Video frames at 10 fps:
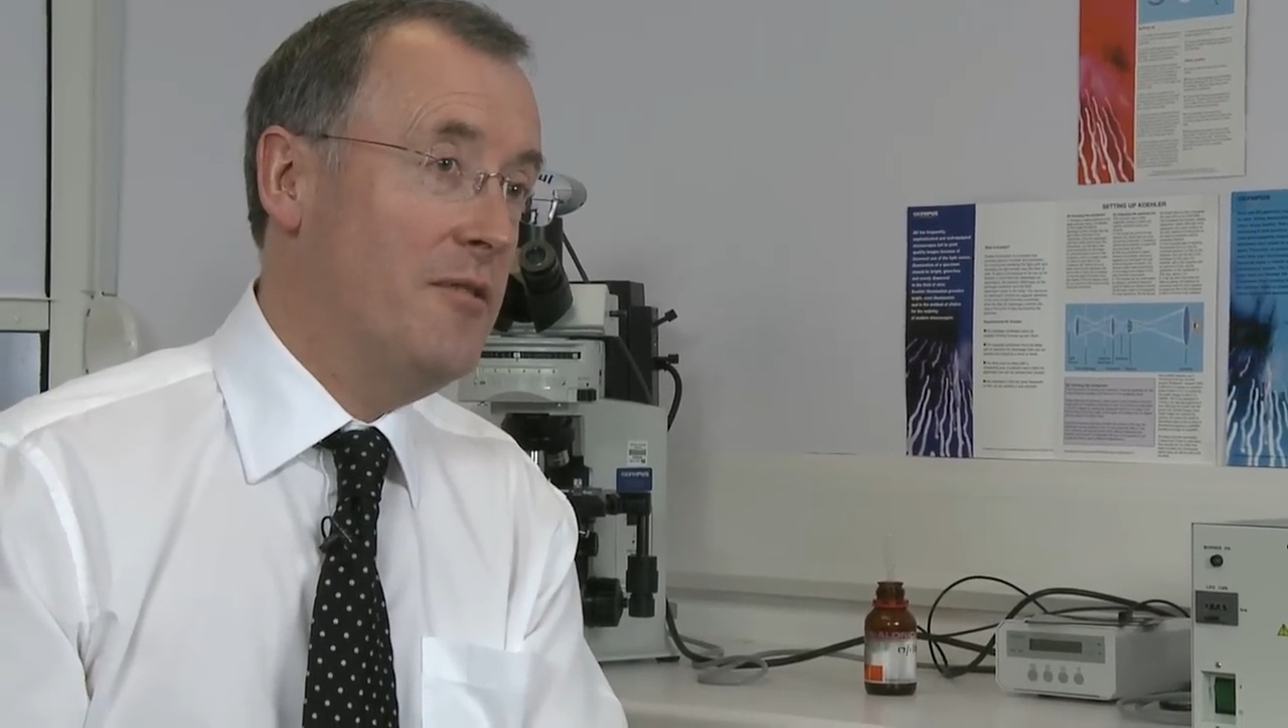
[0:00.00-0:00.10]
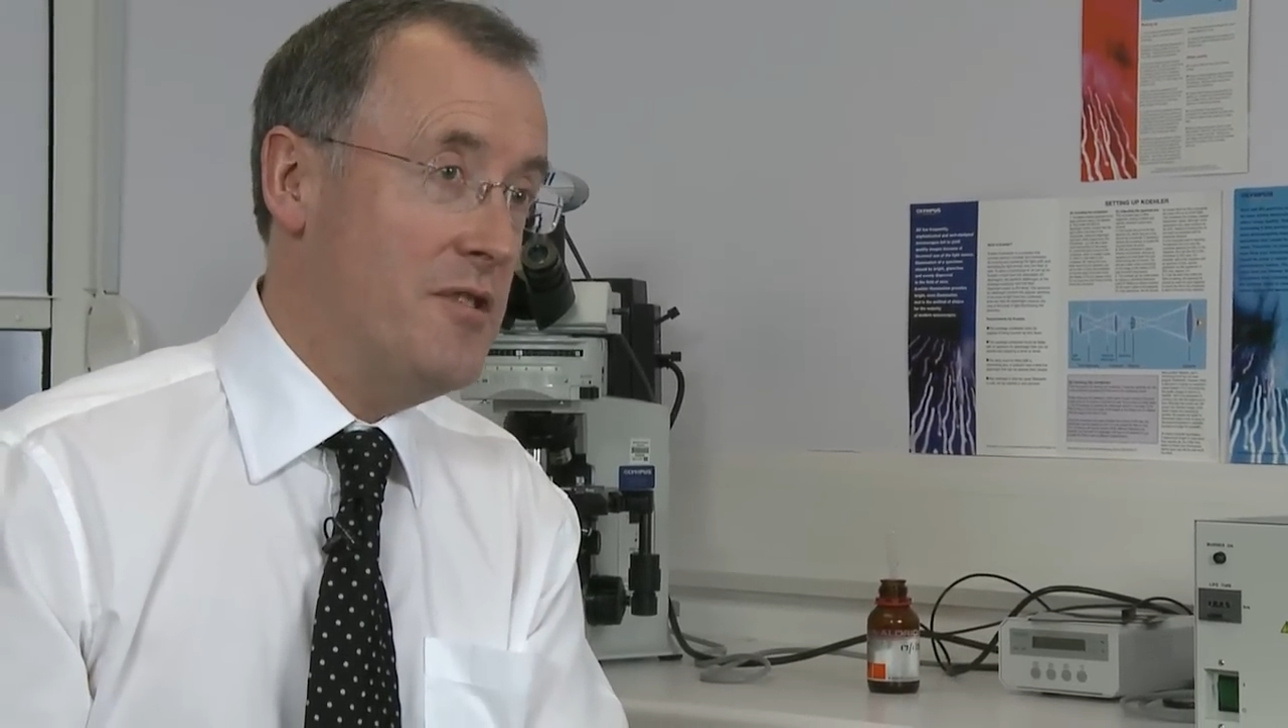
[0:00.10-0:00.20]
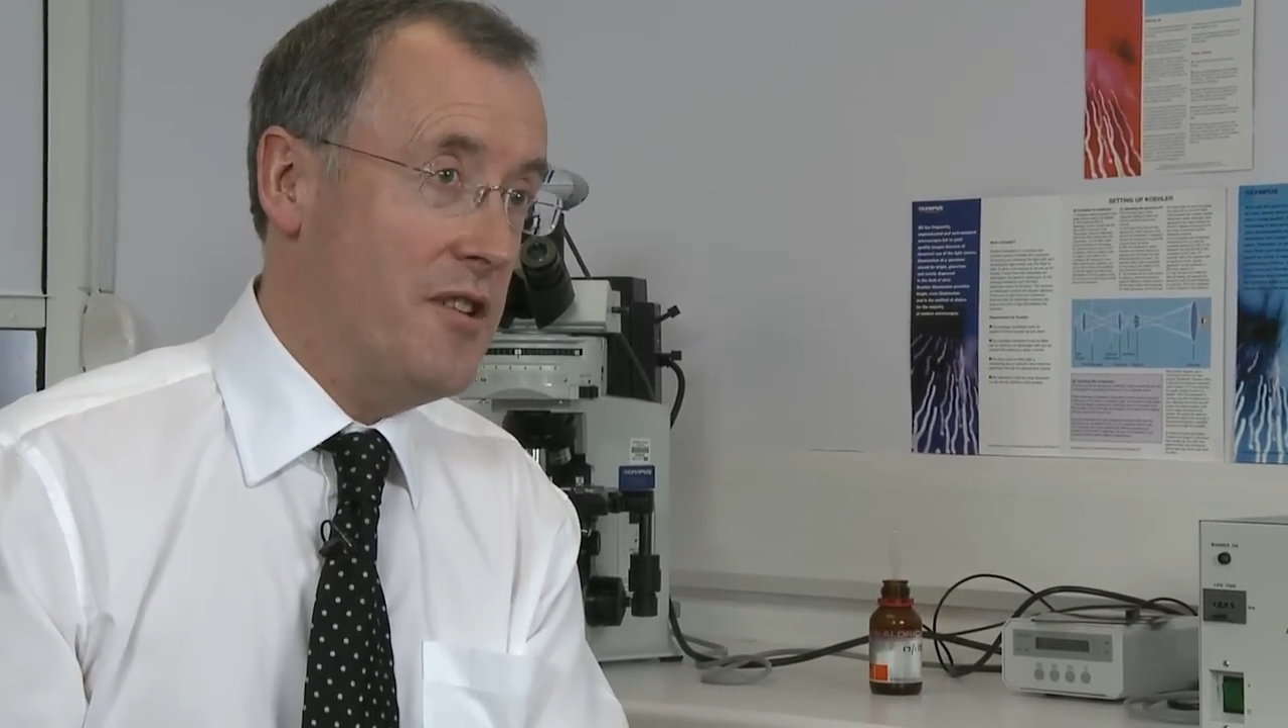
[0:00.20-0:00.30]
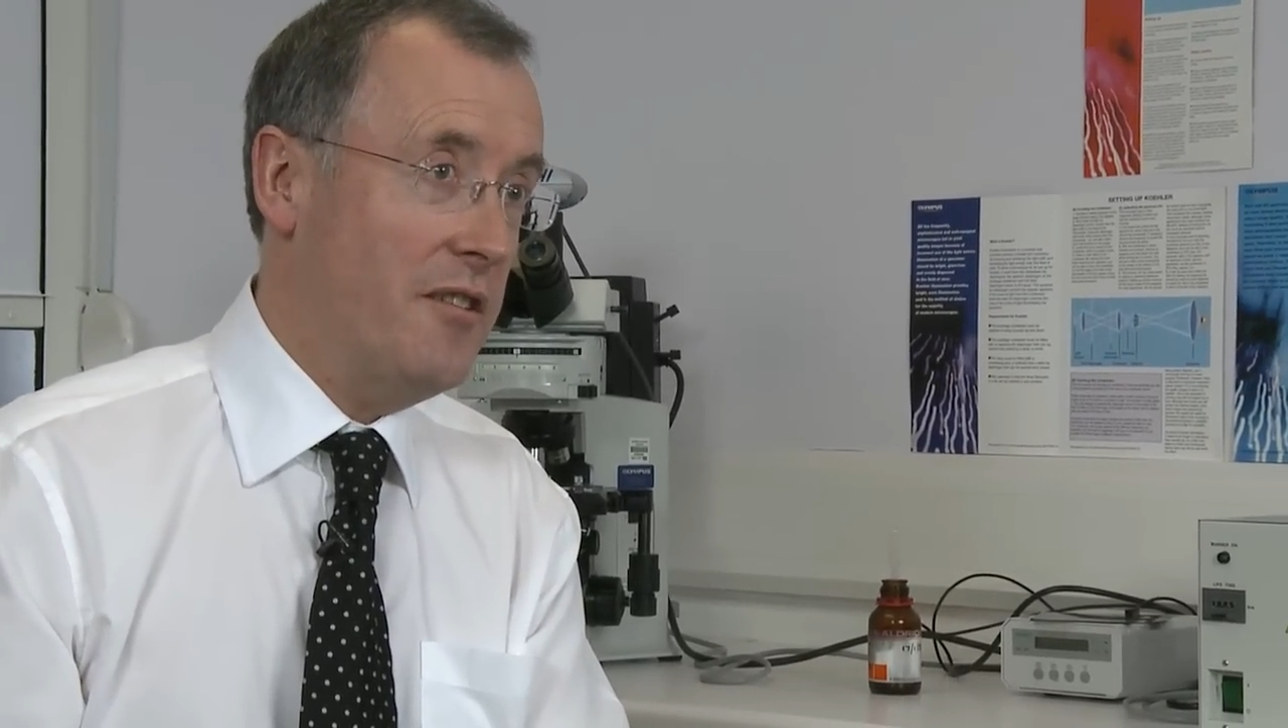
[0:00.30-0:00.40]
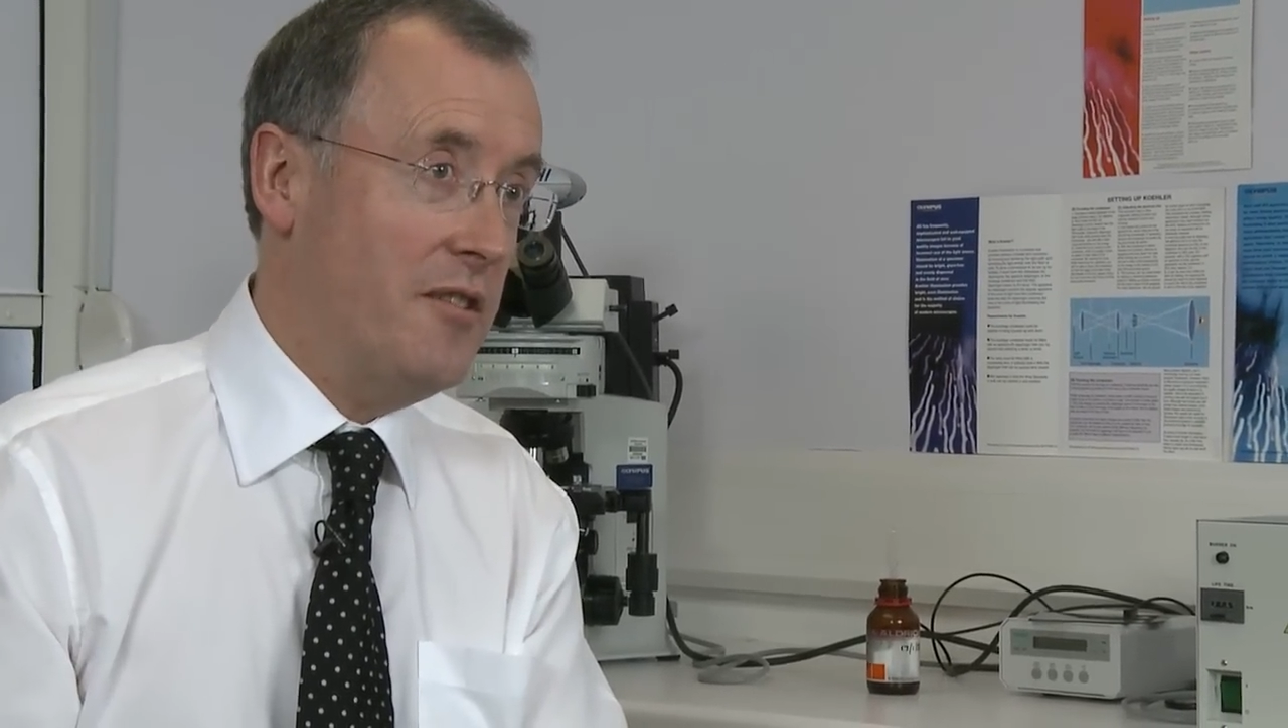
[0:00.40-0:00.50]
the
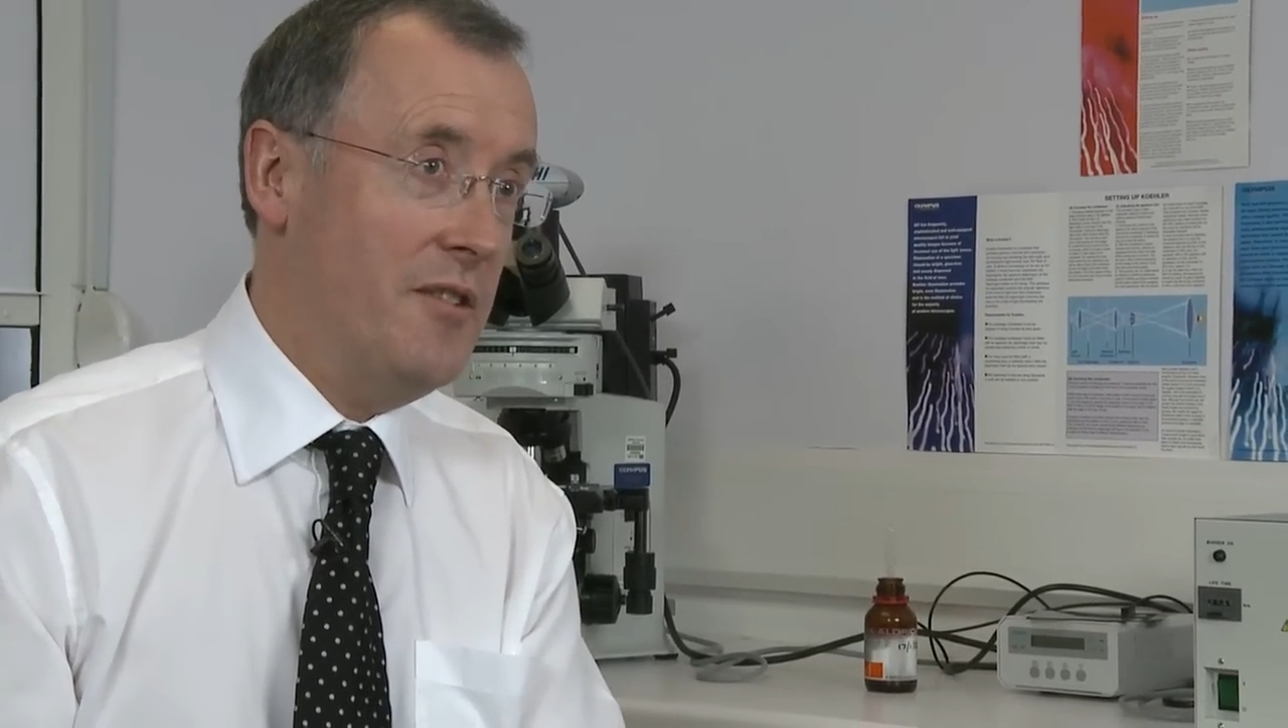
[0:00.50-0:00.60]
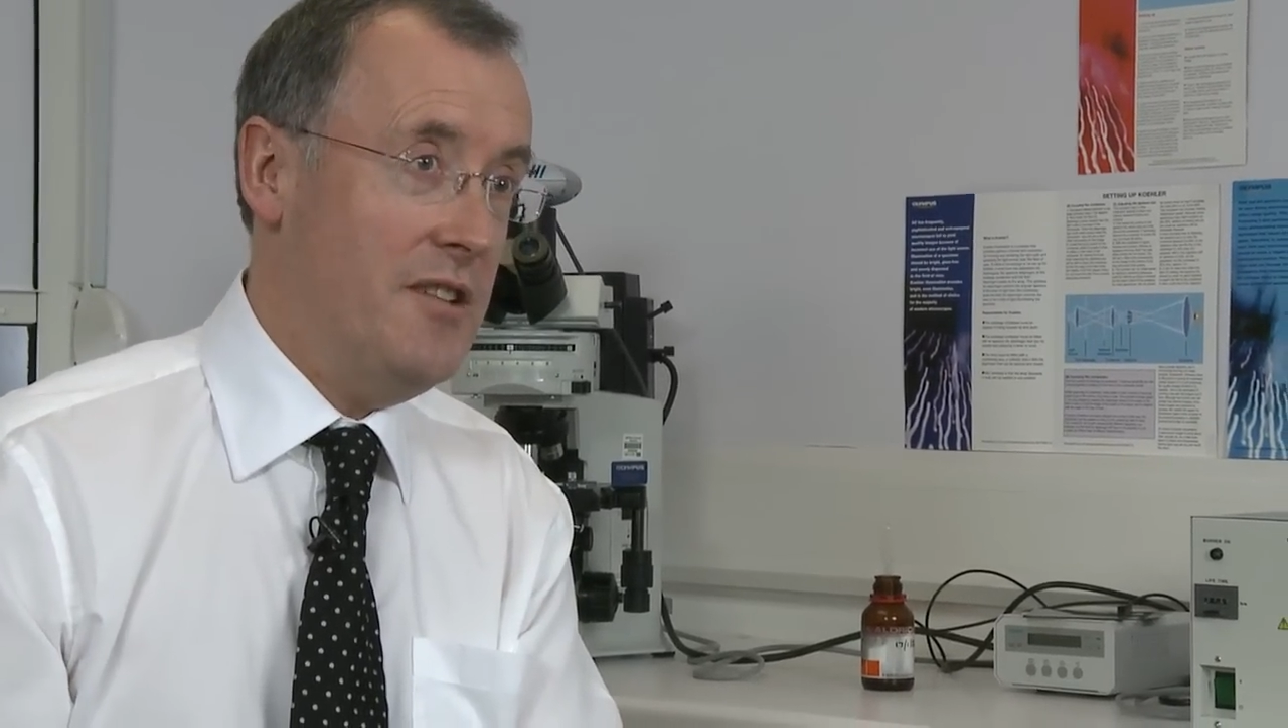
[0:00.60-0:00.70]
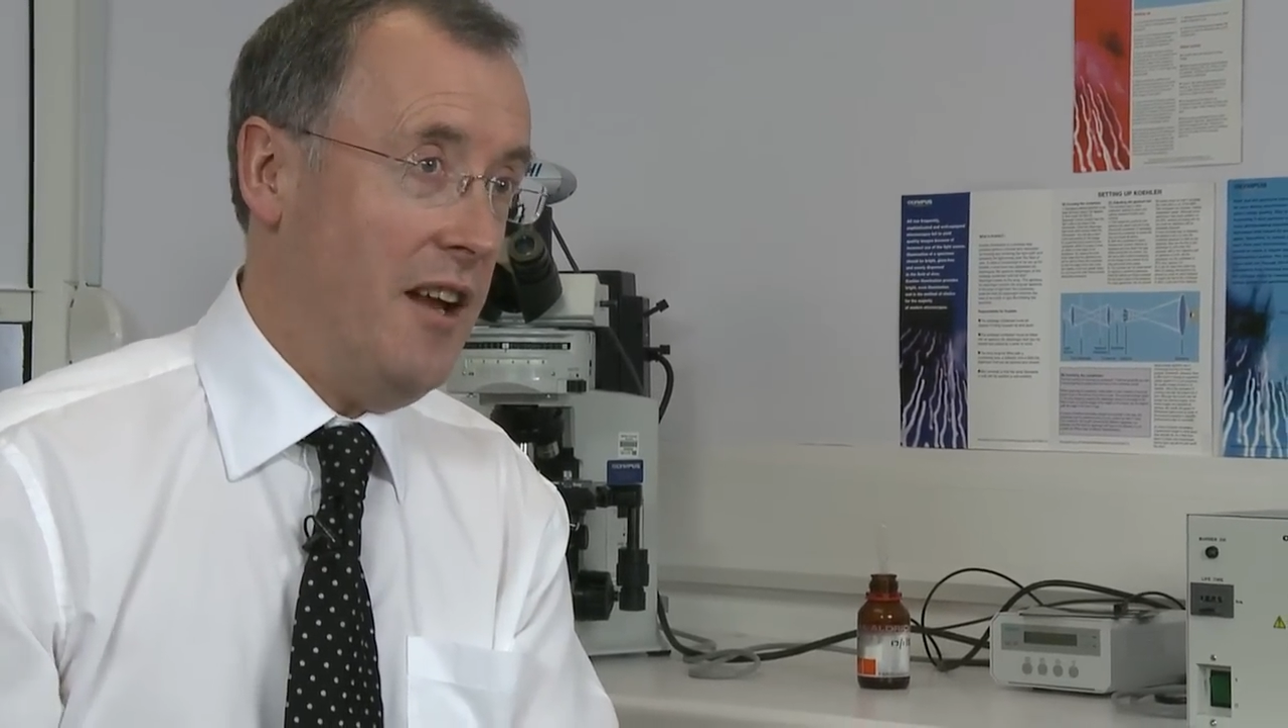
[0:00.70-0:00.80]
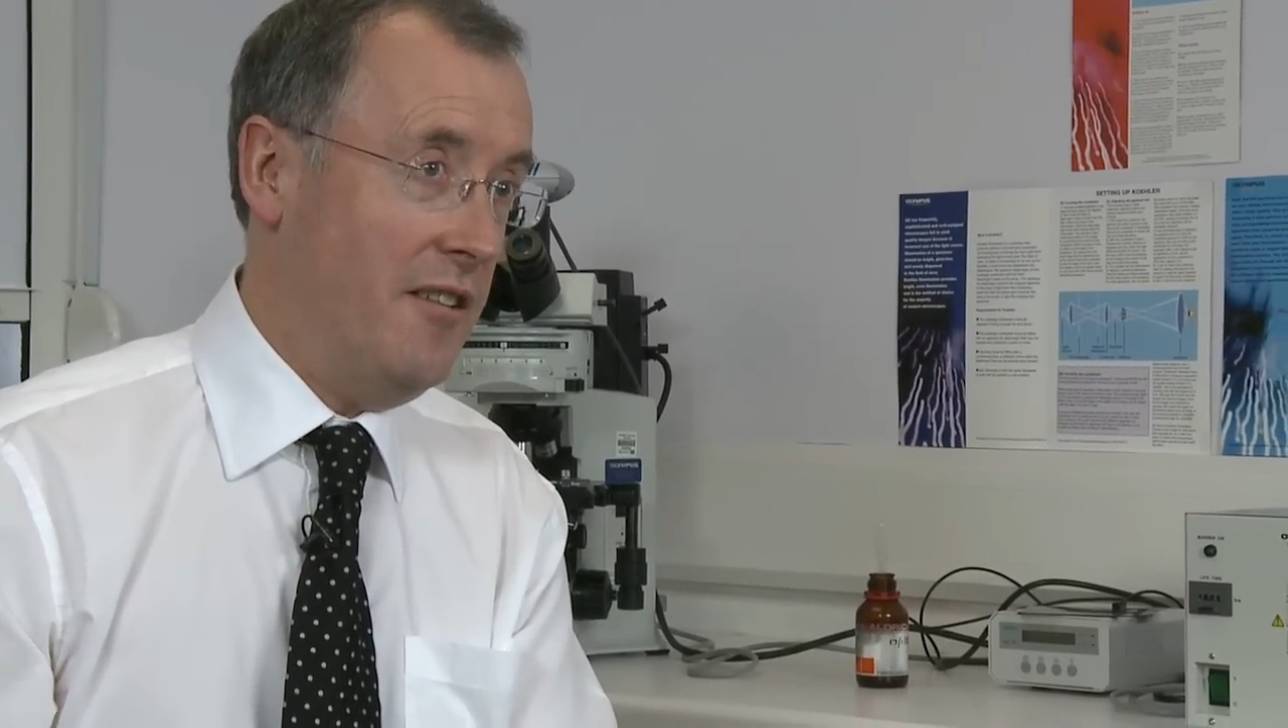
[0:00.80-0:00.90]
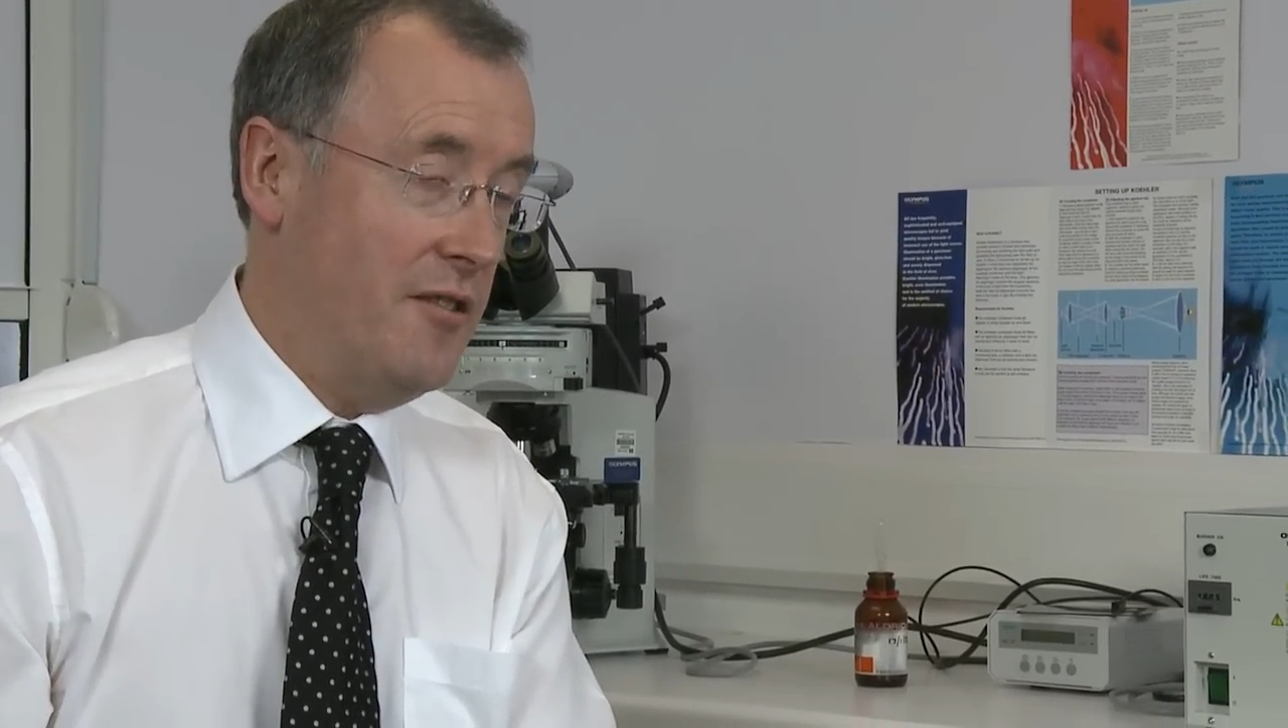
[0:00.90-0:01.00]
result of a test